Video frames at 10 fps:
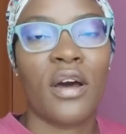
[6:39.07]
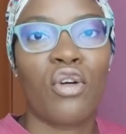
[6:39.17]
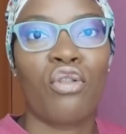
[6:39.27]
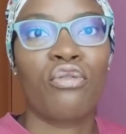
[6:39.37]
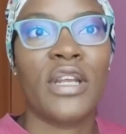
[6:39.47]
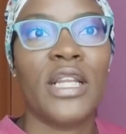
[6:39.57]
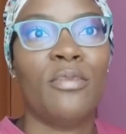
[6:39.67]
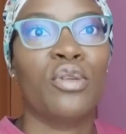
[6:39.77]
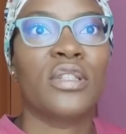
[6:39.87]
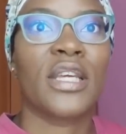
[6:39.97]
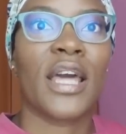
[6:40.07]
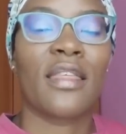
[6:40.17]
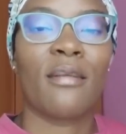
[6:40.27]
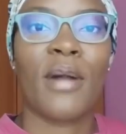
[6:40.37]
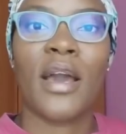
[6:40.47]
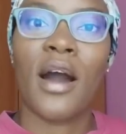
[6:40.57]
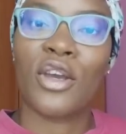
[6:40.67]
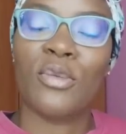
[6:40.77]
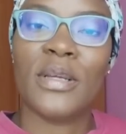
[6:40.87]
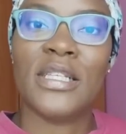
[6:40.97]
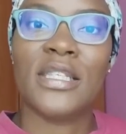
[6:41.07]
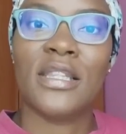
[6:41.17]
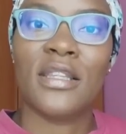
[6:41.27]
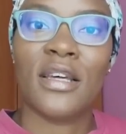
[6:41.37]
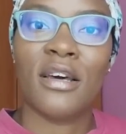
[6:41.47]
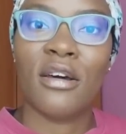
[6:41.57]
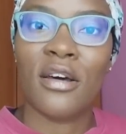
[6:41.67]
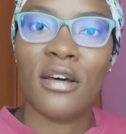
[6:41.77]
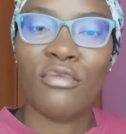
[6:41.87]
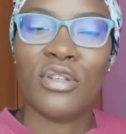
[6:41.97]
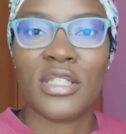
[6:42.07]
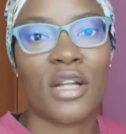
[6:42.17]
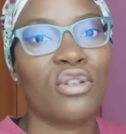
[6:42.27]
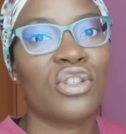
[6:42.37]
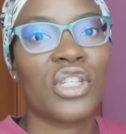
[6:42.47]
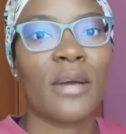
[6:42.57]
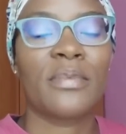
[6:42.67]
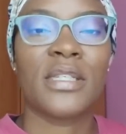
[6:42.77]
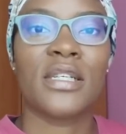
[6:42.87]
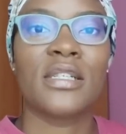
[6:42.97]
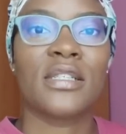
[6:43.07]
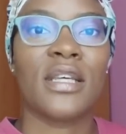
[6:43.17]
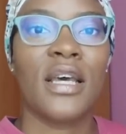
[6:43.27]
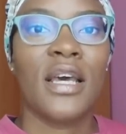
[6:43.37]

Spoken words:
concretely put together my arguments in the results chapters.